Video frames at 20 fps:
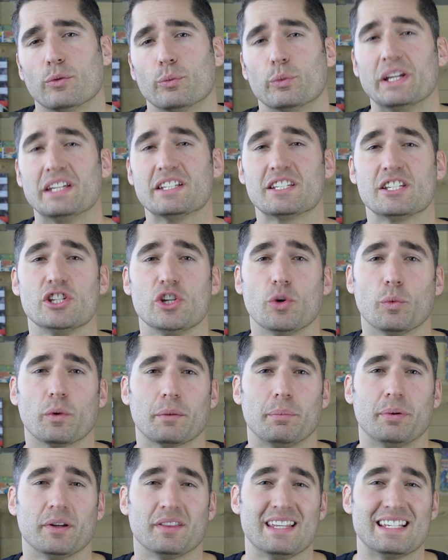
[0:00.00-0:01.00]
reason you
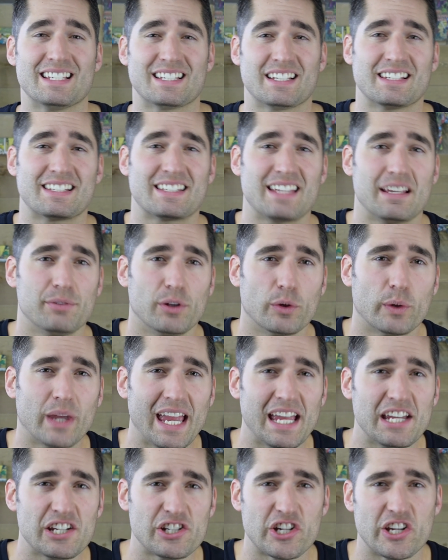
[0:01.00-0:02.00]
want to put these in a safe
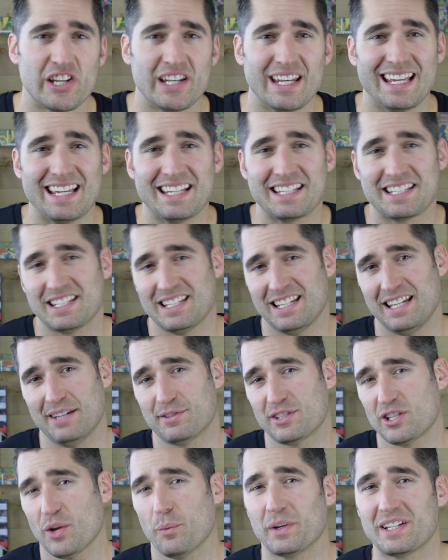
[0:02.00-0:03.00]
location is if
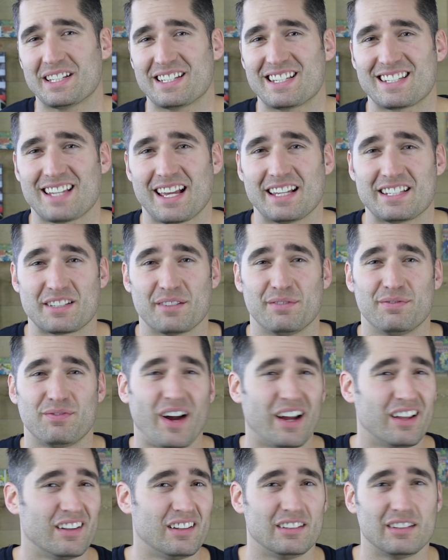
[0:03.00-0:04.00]
someone decides to
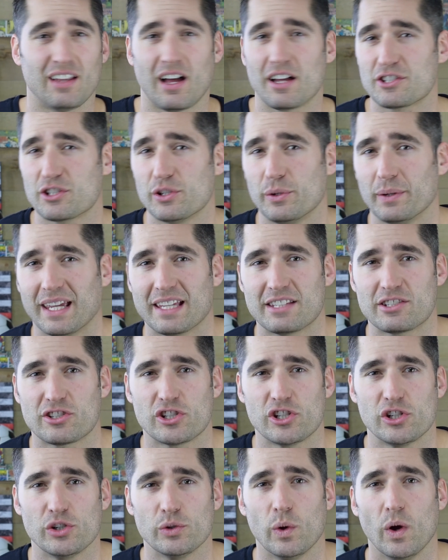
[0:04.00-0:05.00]
file a lawsuit
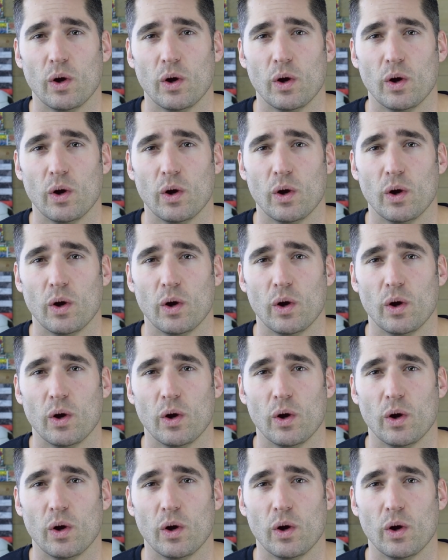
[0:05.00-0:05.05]
against you